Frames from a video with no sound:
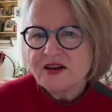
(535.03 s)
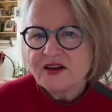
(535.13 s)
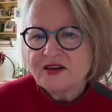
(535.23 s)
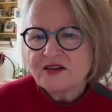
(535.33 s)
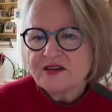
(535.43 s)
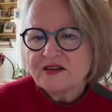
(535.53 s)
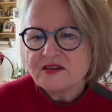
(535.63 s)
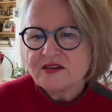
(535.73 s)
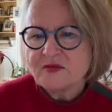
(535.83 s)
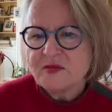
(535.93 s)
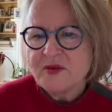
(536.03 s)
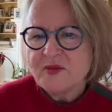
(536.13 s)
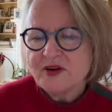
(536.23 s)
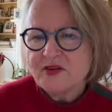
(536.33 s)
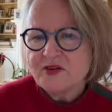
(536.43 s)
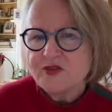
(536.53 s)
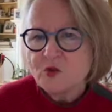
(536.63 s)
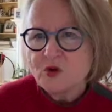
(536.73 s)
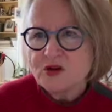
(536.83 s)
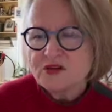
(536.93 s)
and my parents
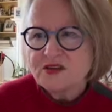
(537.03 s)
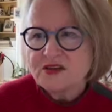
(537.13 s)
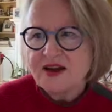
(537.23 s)
weren't.